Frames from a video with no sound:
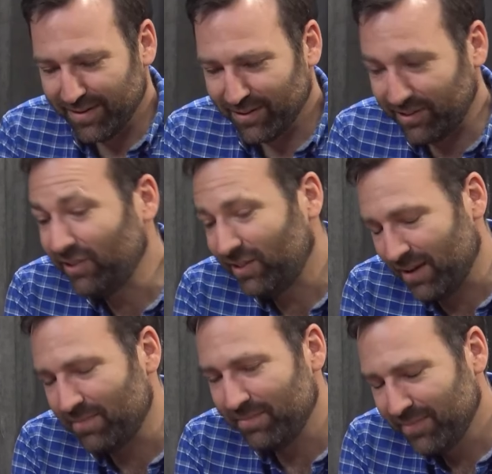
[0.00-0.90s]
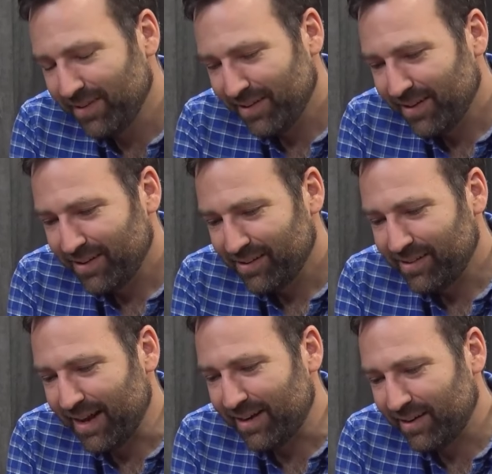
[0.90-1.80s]
system
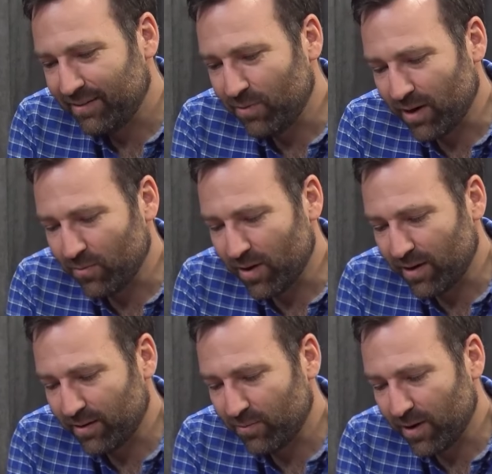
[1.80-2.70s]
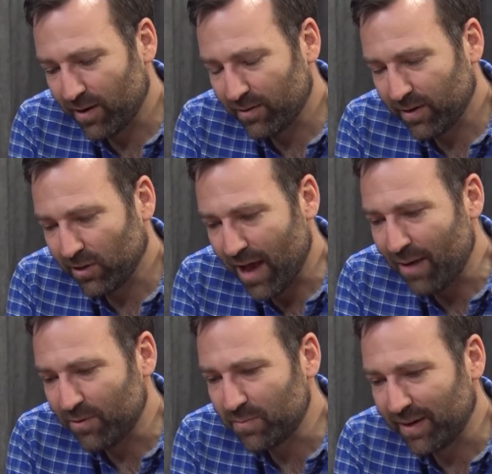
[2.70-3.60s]
that where where where a
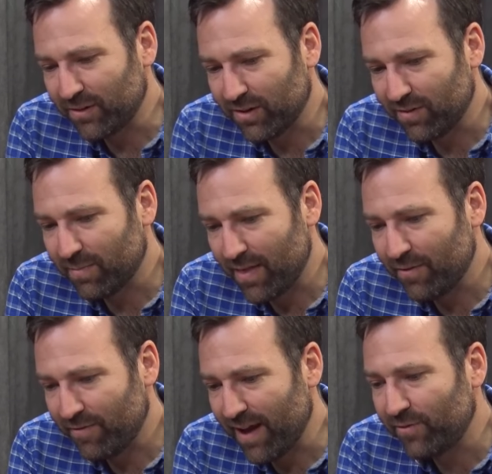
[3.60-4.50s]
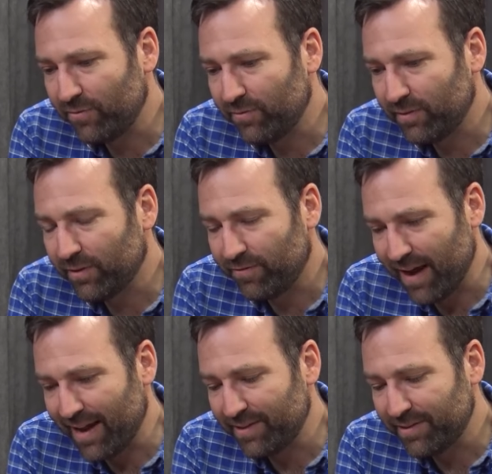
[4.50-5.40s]
lot was being driven by the Fed, the
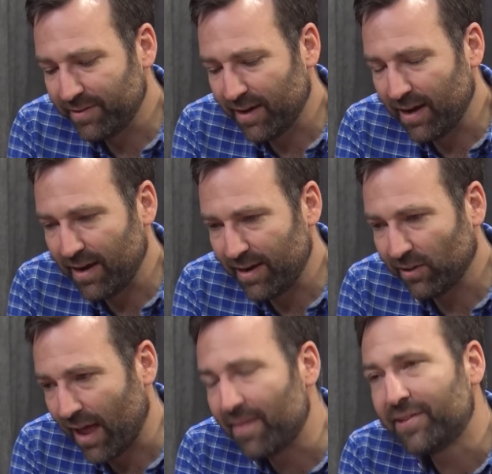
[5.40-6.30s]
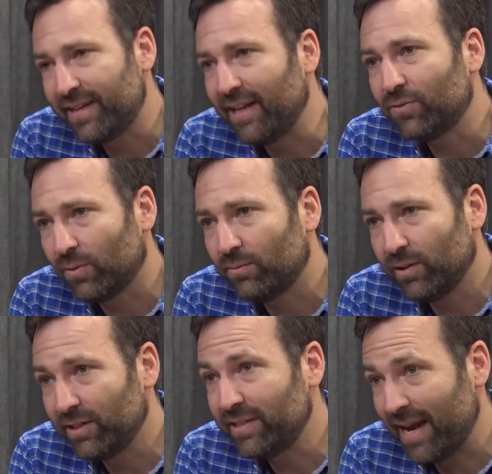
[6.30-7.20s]
Feds, uh, and a lot of the states were
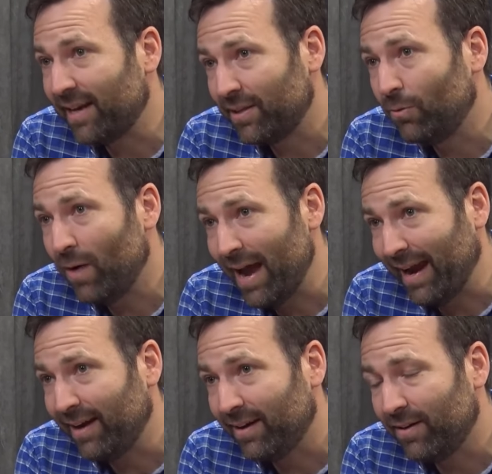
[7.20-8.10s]
really standing in the way